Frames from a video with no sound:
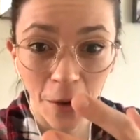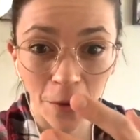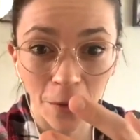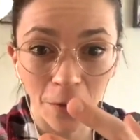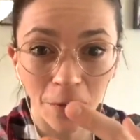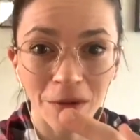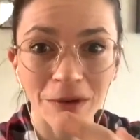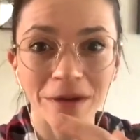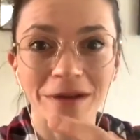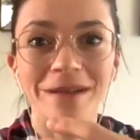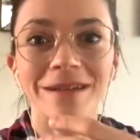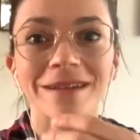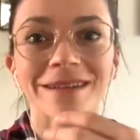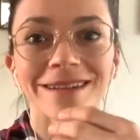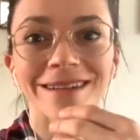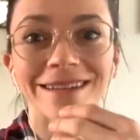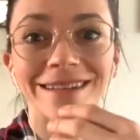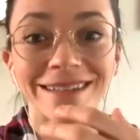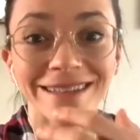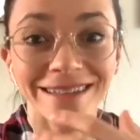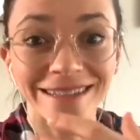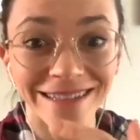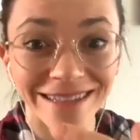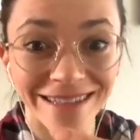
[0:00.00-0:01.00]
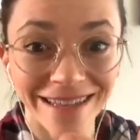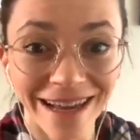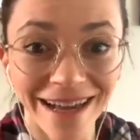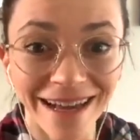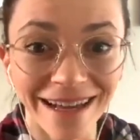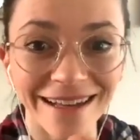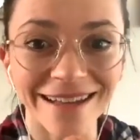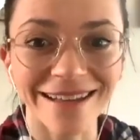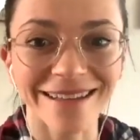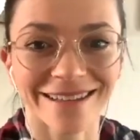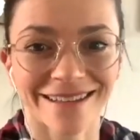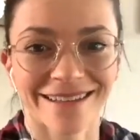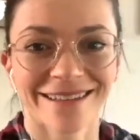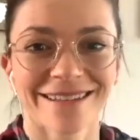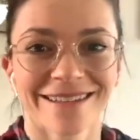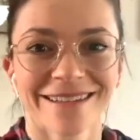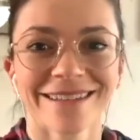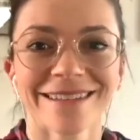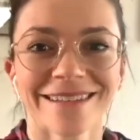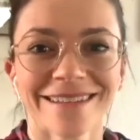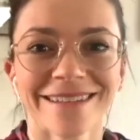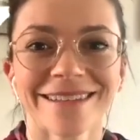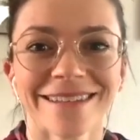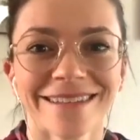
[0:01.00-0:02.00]

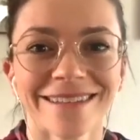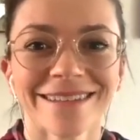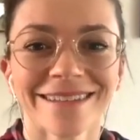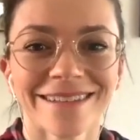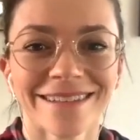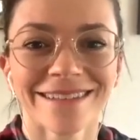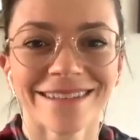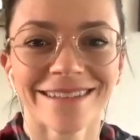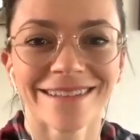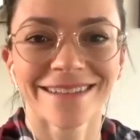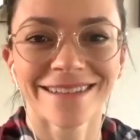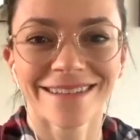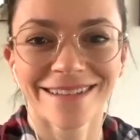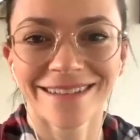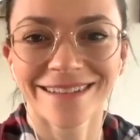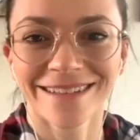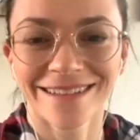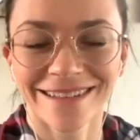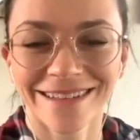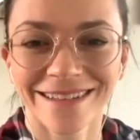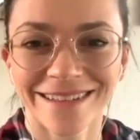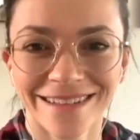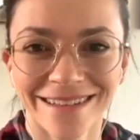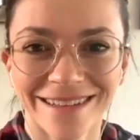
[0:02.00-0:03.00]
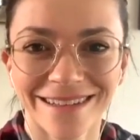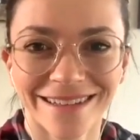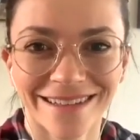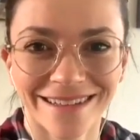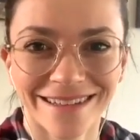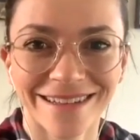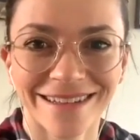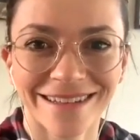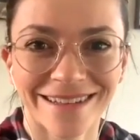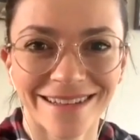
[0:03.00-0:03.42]
[no speech]